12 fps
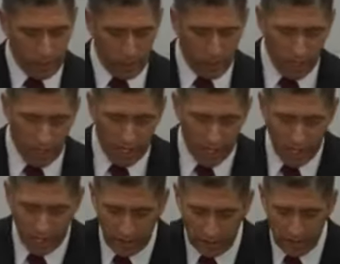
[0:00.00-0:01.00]
I,
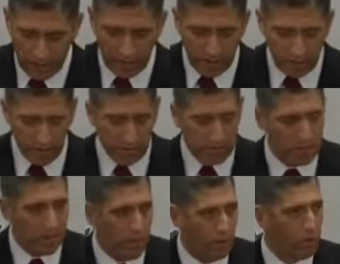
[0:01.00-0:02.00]
uh,
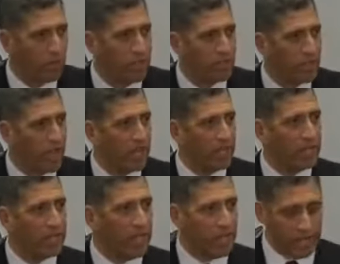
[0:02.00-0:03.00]
I'm really excited
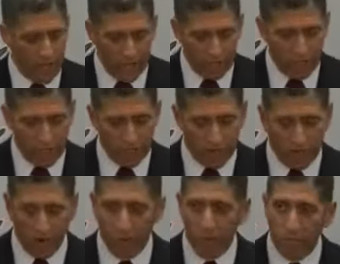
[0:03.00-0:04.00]
today, not just
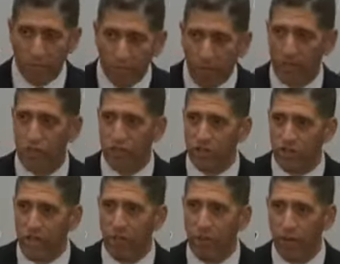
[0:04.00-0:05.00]
from a professional
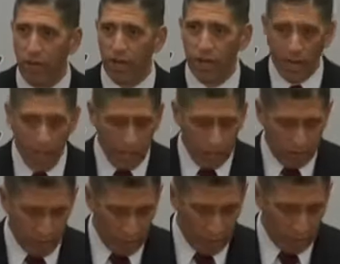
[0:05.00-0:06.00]
standpoint, but
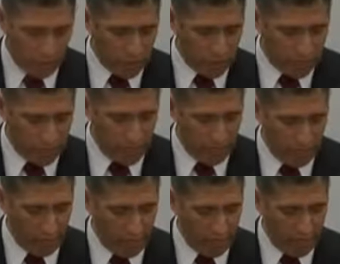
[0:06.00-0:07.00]
from a personal
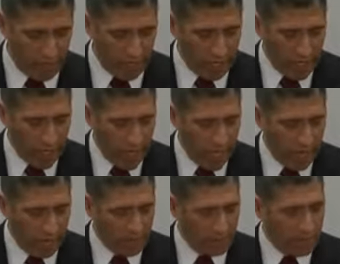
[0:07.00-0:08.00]
standpoint.
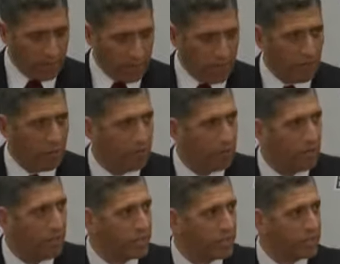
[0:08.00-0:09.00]
Um, you know, New
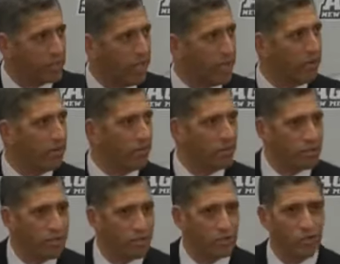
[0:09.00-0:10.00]
Mexico State
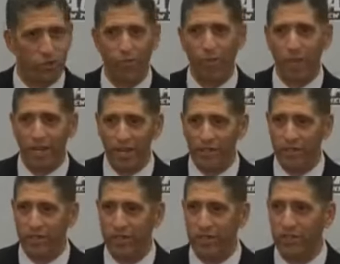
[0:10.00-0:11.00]
University is a
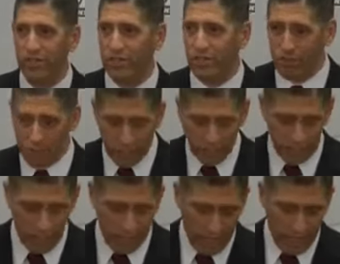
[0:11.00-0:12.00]
tremendous institution.
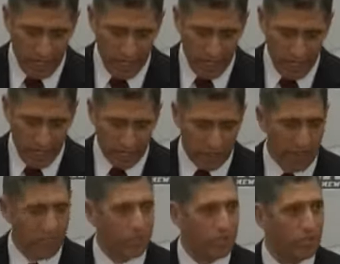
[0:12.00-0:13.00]
Uh, it's an
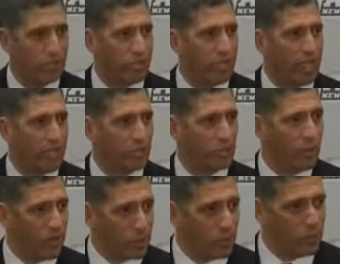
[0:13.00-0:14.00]
institution that has a
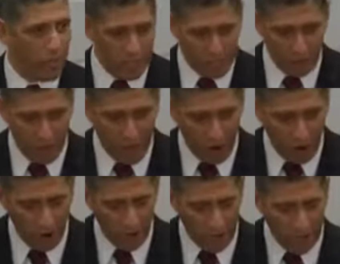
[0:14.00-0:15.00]
special place in my
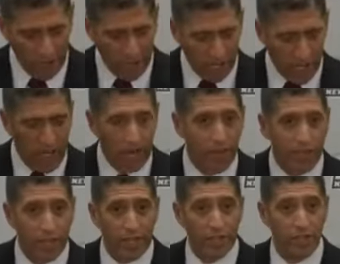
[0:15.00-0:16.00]
heart, and I
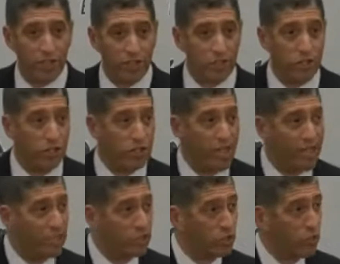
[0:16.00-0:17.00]
think it's an institution that
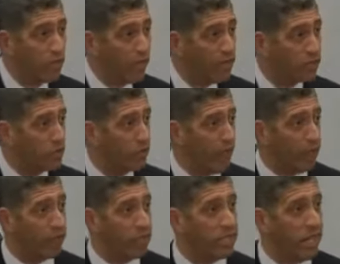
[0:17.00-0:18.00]
has a tremendous amount
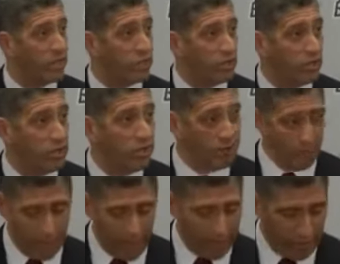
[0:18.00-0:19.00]
of potential
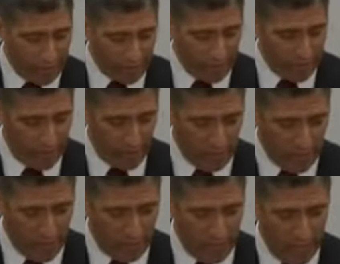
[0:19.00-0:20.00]
from an athletic standpoint.